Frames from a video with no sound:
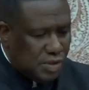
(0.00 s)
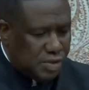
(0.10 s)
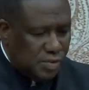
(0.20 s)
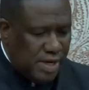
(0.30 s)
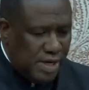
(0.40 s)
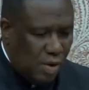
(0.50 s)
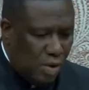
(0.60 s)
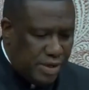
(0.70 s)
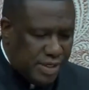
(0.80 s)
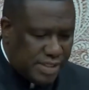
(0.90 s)
3,
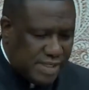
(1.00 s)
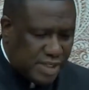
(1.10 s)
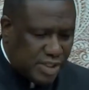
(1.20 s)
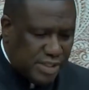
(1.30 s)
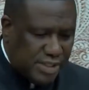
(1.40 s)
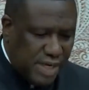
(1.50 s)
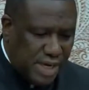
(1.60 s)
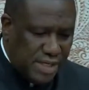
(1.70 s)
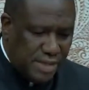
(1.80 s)
under Section 10,